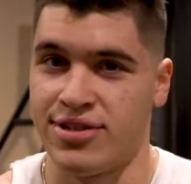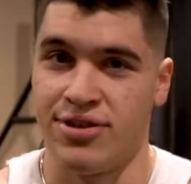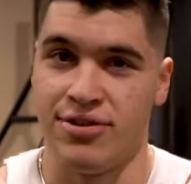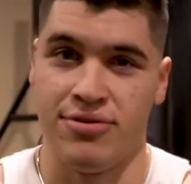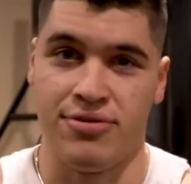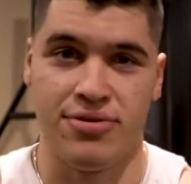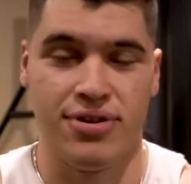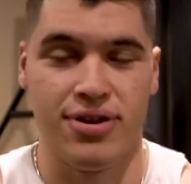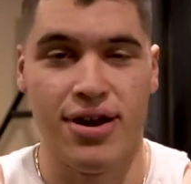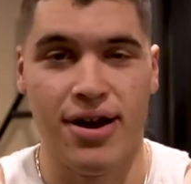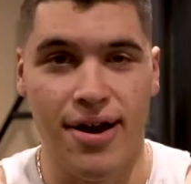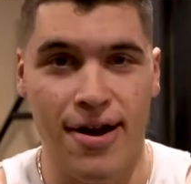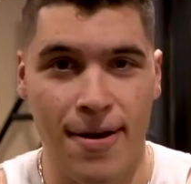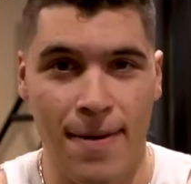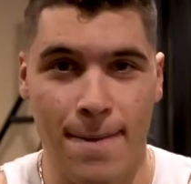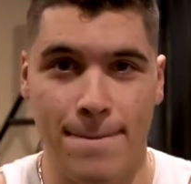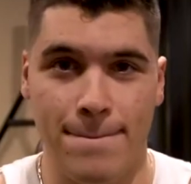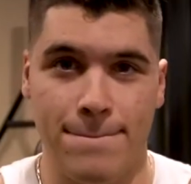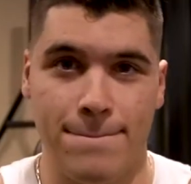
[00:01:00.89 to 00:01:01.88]
you
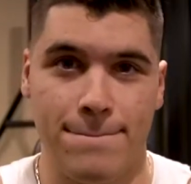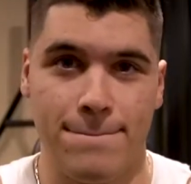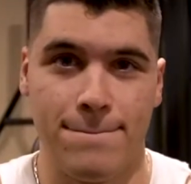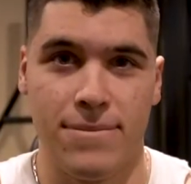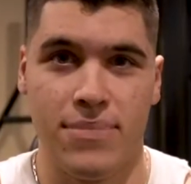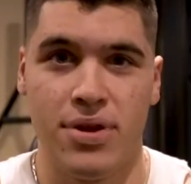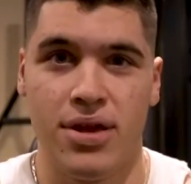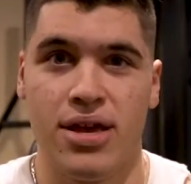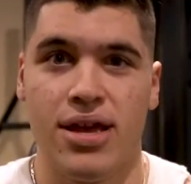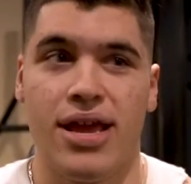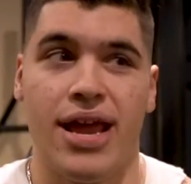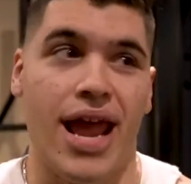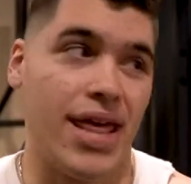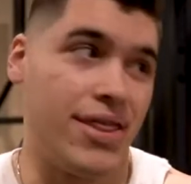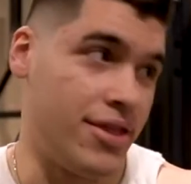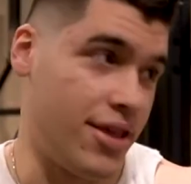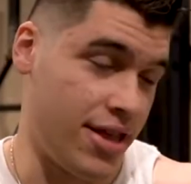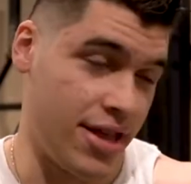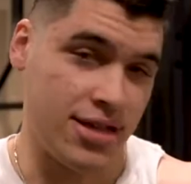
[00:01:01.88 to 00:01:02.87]
in
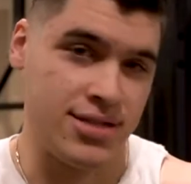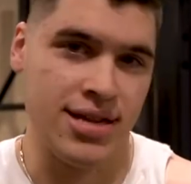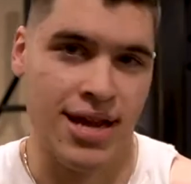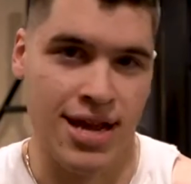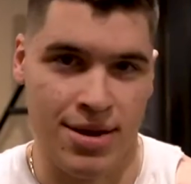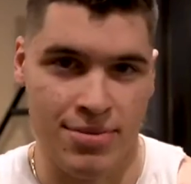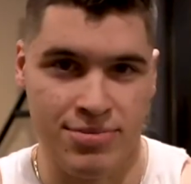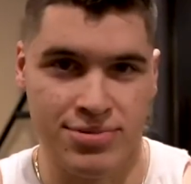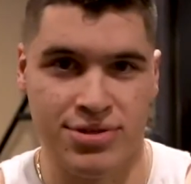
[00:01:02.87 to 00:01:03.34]
the exam.